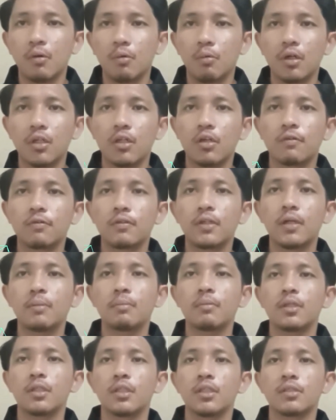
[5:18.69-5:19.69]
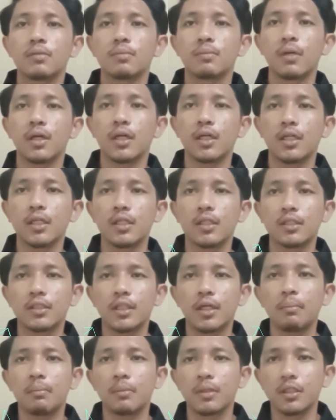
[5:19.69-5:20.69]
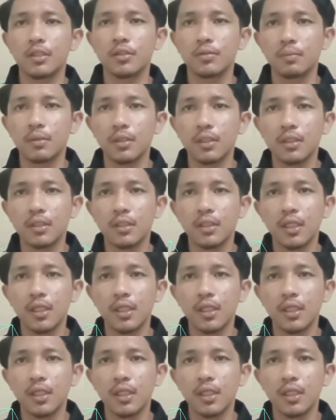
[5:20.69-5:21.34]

One of them is my time management,